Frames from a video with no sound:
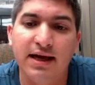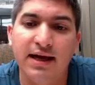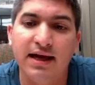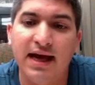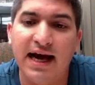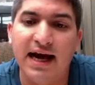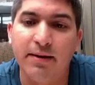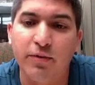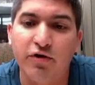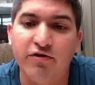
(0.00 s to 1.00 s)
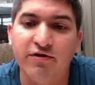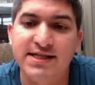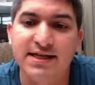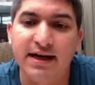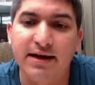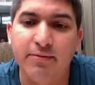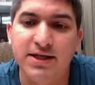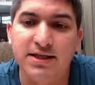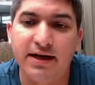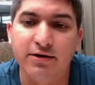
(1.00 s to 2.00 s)
And more recently, we started
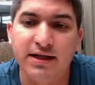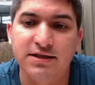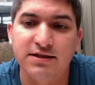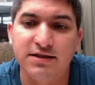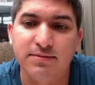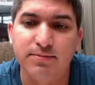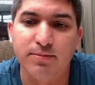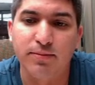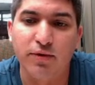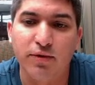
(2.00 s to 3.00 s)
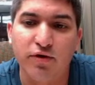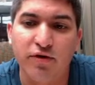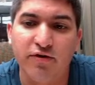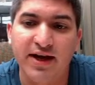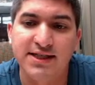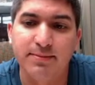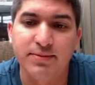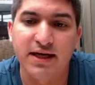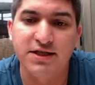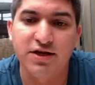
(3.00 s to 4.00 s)
using this more fingertip size
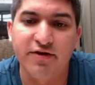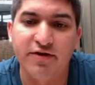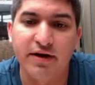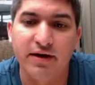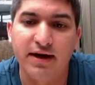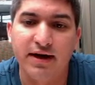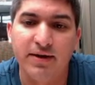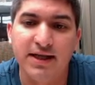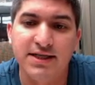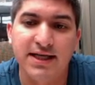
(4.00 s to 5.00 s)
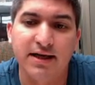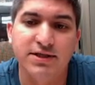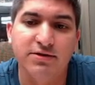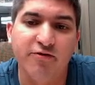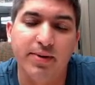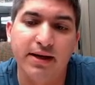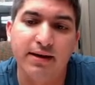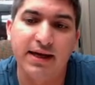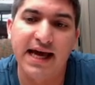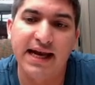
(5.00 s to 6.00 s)
oven, and with these setups, we've been
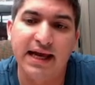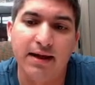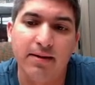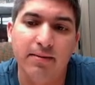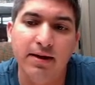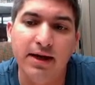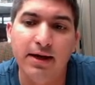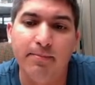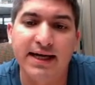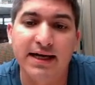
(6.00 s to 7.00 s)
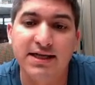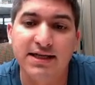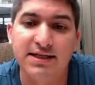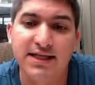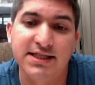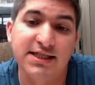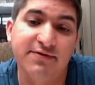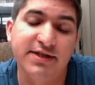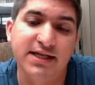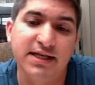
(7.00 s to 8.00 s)
getting magnetic
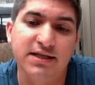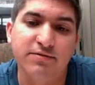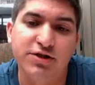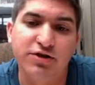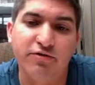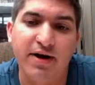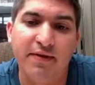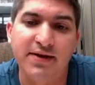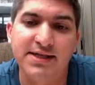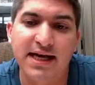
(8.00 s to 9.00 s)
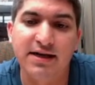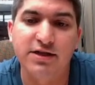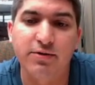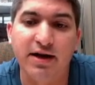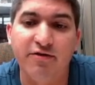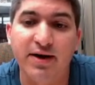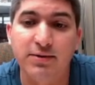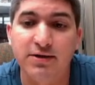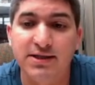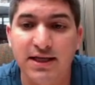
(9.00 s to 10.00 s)
sensitivities which are around the 10 to 20
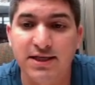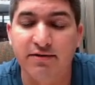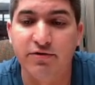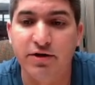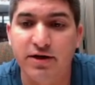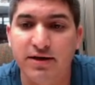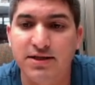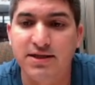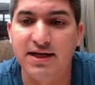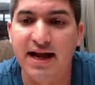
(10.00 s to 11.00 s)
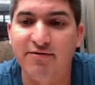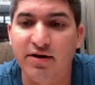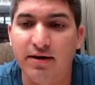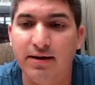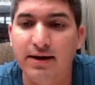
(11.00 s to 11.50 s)
femtotesla root hertz level